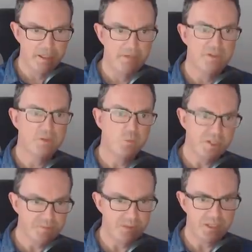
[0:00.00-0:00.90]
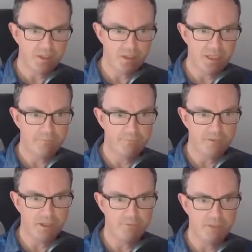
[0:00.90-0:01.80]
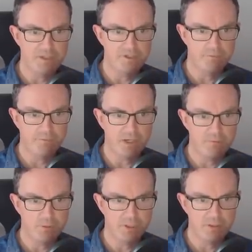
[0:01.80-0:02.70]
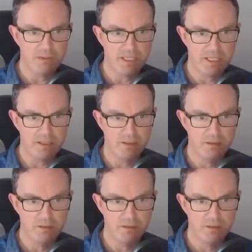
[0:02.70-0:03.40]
If it's a whisper, it can't have five on it. So five would go here.